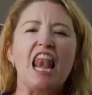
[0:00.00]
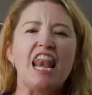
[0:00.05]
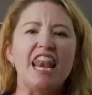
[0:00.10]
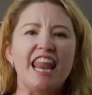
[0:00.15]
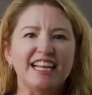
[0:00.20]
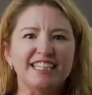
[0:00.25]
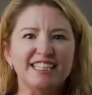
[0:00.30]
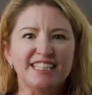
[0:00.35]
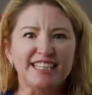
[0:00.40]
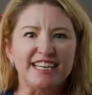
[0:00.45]

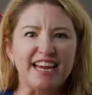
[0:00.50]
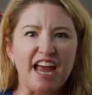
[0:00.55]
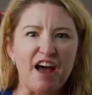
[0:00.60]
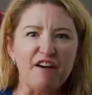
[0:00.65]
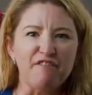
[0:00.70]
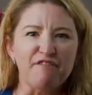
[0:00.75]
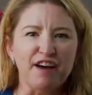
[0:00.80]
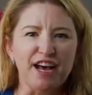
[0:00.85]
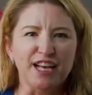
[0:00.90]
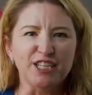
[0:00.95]
Let's see how
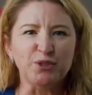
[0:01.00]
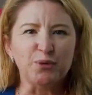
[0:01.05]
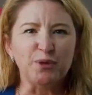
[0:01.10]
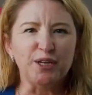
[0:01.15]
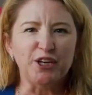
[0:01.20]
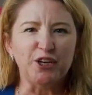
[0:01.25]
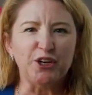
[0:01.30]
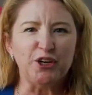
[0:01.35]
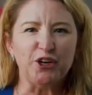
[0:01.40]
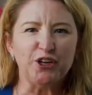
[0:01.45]
fast we
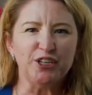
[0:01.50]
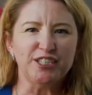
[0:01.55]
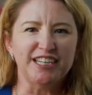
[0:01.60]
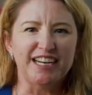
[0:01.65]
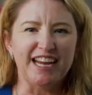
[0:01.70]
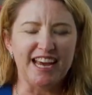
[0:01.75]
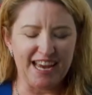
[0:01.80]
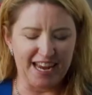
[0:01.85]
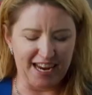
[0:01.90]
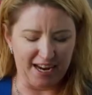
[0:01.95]
can go
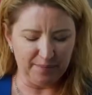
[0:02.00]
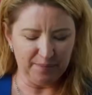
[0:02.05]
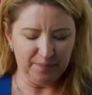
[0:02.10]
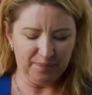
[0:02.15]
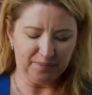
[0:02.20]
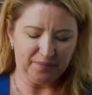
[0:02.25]
today.